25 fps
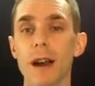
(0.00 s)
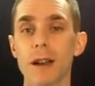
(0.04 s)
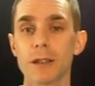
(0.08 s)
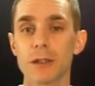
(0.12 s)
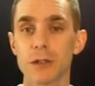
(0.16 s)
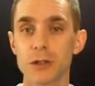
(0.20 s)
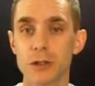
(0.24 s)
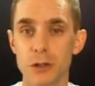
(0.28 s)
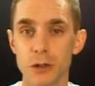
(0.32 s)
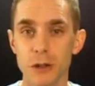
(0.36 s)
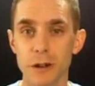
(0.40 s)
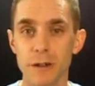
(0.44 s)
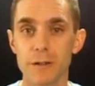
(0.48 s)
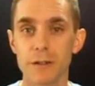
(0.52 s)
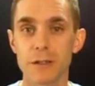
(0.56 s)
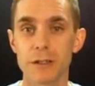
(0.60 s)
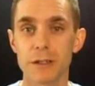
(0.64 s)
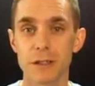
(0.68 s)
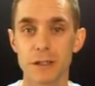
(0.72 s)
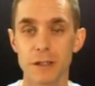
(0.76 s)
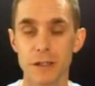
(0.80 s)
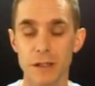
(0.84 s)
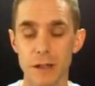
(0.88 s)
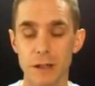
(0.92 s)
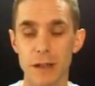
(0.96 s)
products and
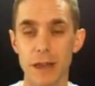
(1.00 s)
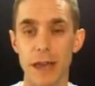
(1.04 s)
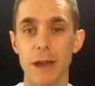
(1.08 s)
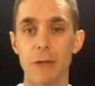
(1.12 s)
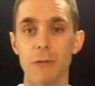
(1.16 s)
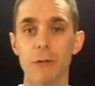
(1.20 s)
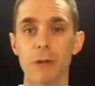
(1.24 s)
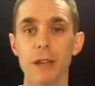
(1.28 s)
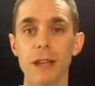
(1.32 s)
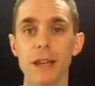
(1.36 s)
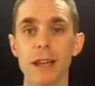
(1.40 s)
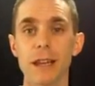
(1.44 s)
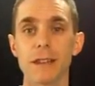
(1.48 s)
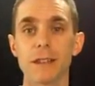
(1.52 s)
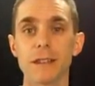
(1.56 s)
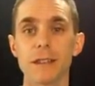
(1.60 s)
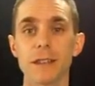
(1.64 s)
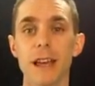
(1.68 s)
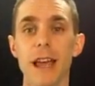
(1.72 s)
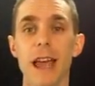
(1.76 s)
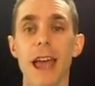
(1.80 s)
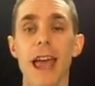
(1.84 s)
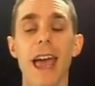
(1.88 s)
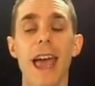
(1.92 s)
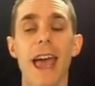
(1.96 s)
services that they
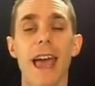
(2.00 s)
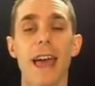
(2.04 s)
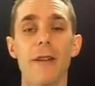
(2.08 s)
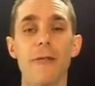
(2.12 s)
release.